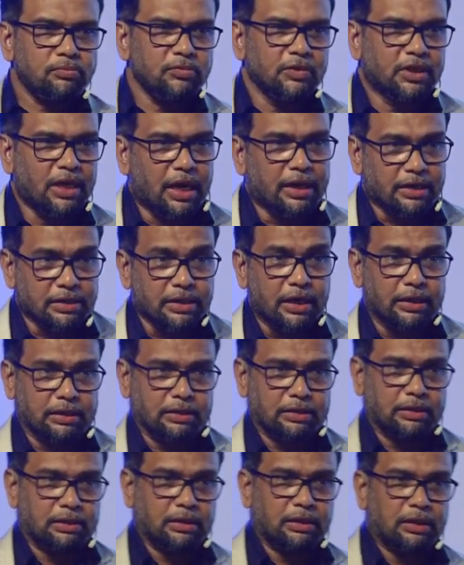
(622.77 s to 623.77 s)
Yeah, result.
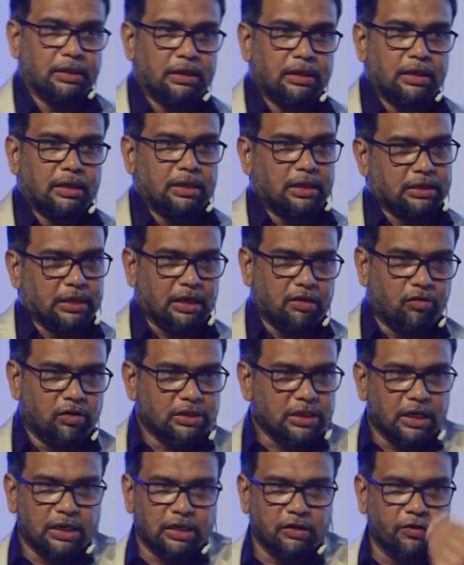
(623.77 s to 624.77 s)
Yeah, trial was
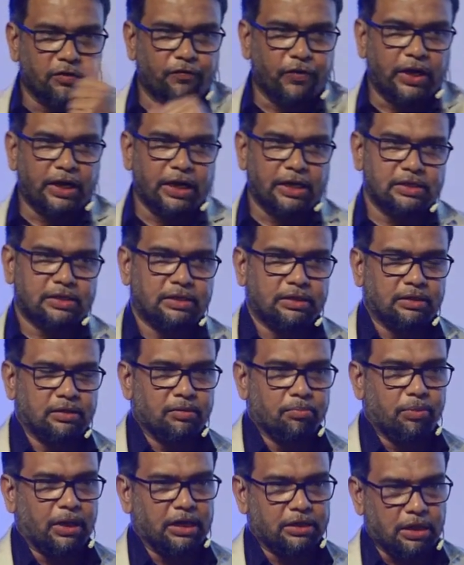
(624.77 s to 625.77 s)
conducted over 5 days.
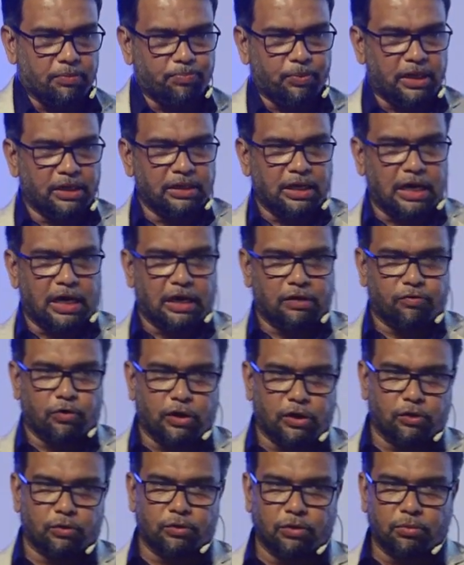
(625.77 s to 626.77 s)
By supplying the hot
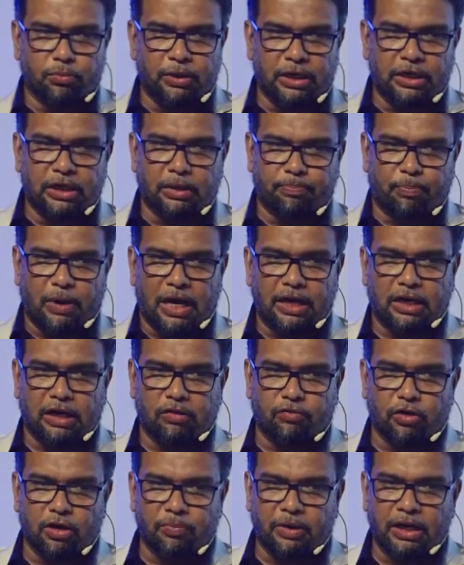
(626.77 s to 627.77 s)
water to meet the plant
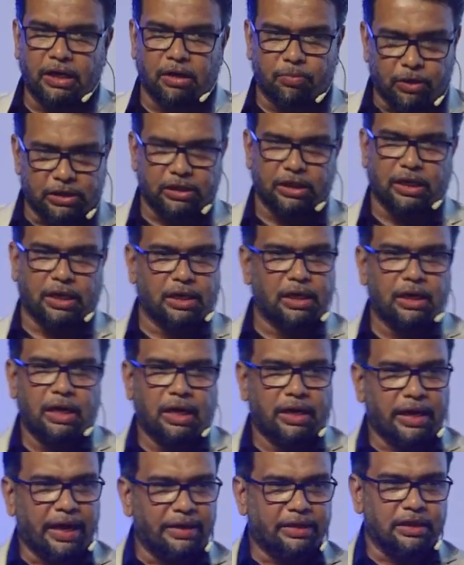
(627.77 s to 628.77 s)
requirement, about
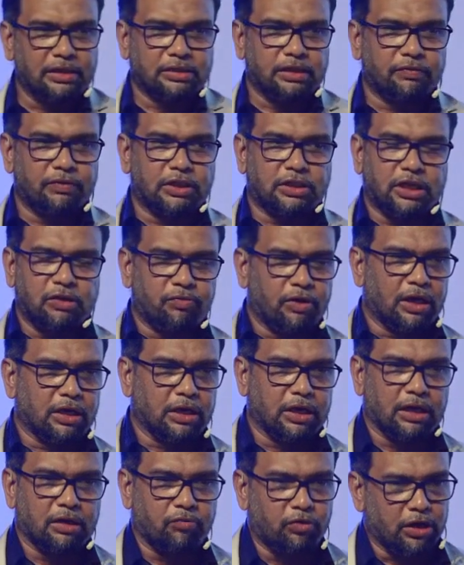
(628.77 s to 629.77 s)
8 tons of the steam we
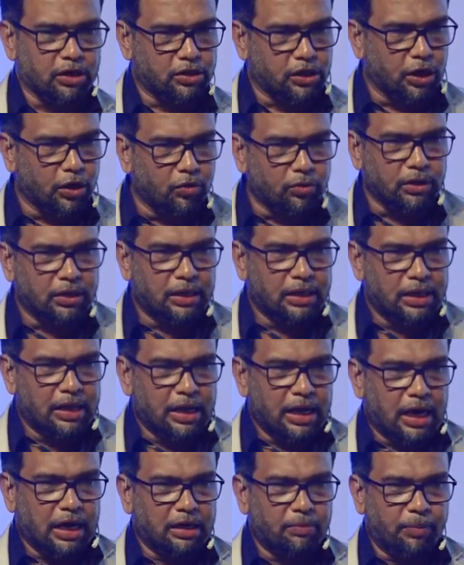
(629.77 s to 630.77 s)
are saved.
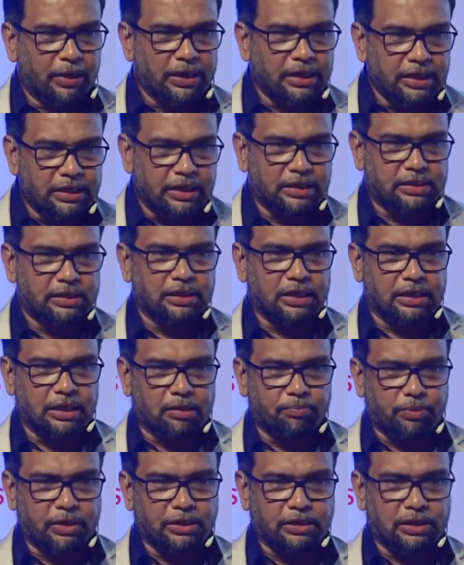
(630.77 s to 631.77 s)
And by increasing the
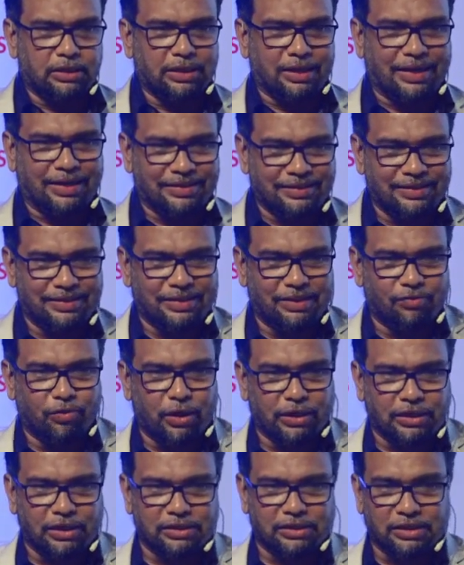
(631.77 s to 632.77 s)
temperature in the concentrated
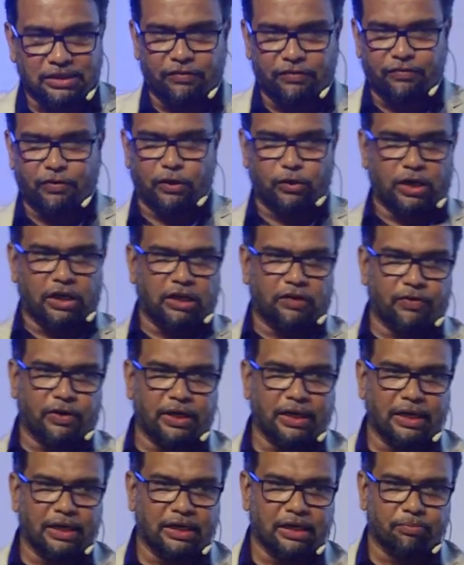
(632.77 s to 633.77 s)
water, 65 to 85
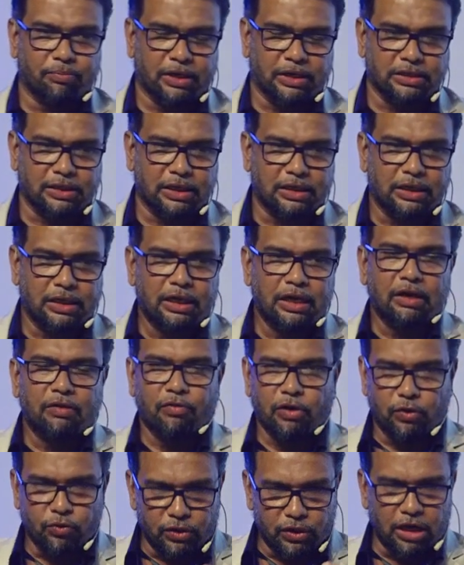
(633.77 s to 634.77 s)
degree temperature, we
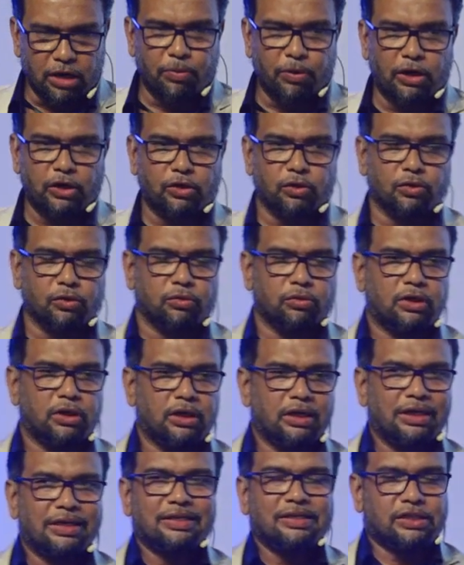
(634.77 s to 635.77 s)
could be able to
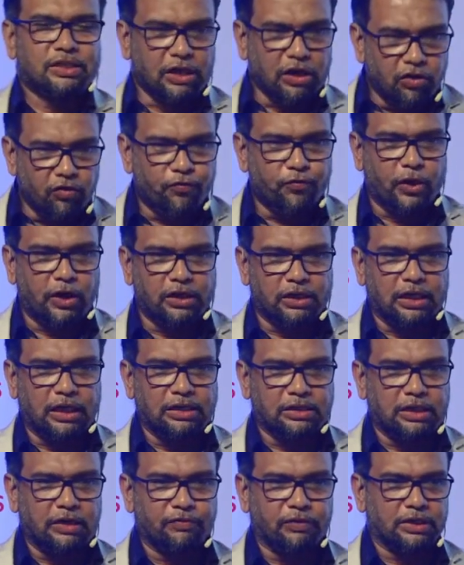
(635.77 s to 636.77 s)
save 5
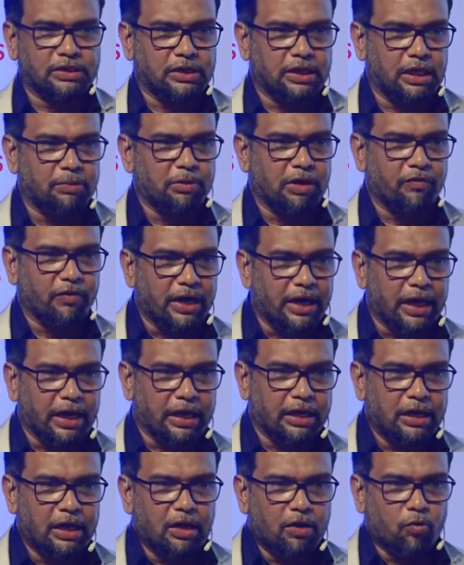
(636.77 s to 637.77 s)
tons of the steam every day.
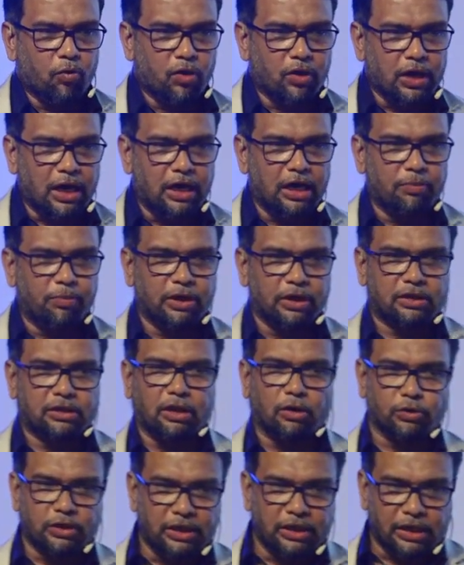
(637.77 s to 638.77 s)
Overall, about
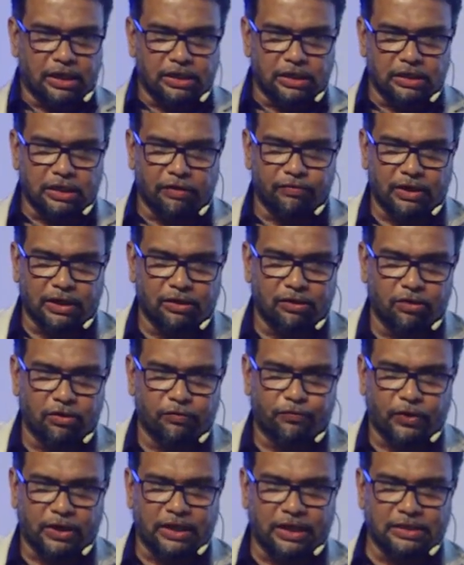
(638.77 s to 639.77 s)
1,000 kgs of the, you know,
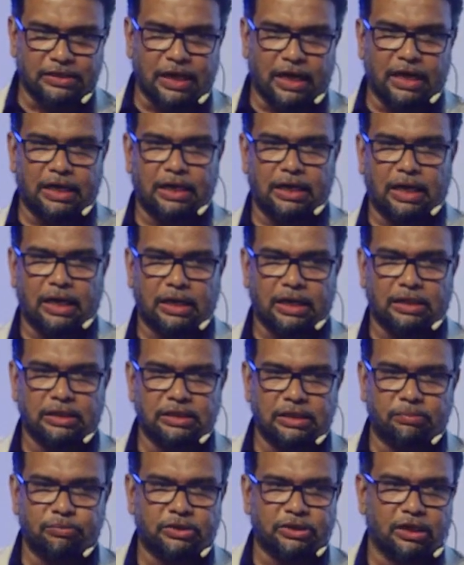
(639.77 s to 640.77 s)
furnace oil
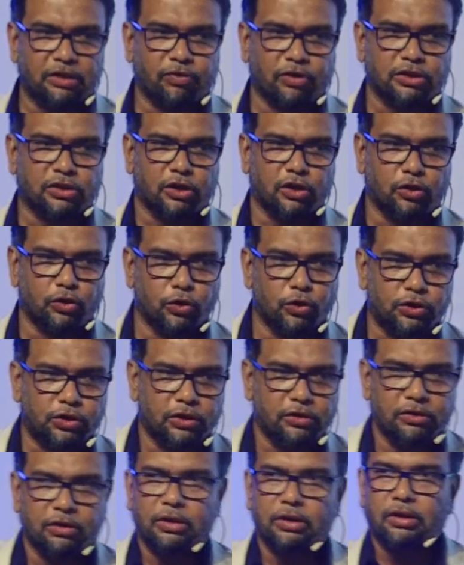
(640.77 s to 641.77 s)
consumption was reduced
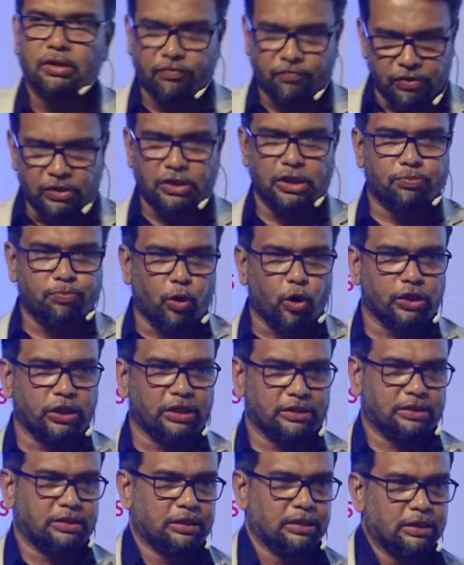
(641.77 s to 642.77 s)
with these
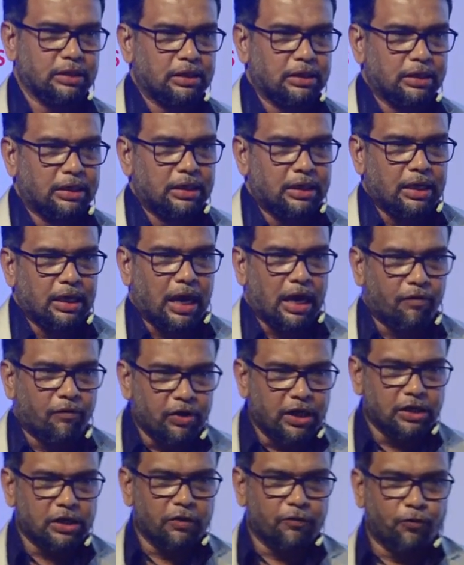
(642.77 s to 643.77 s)
projects.
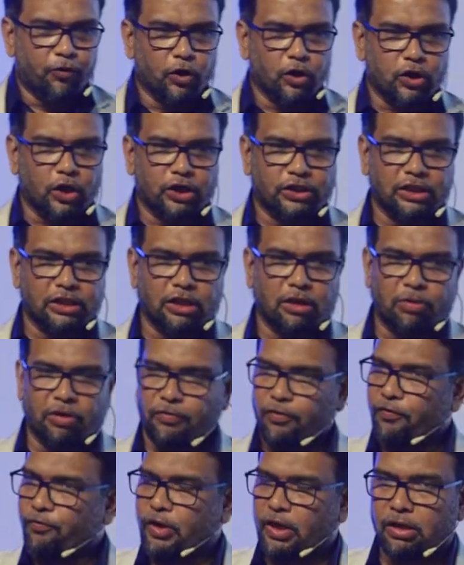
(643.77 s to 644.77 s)
Average FO cost is about
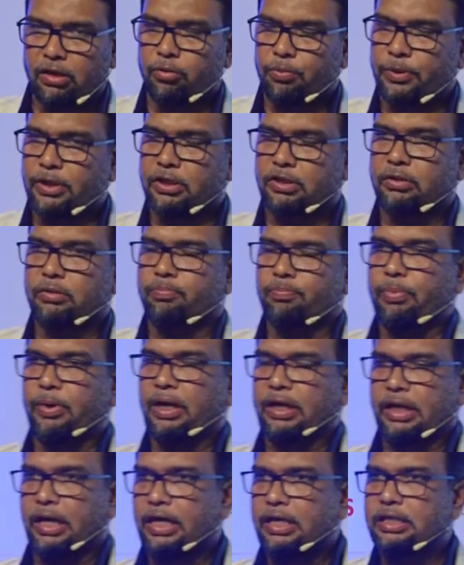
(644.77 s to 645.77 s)
50 rupees per
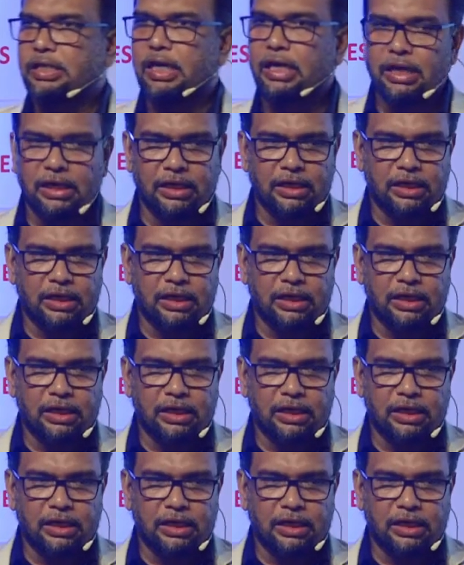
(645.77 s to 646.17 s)
kg.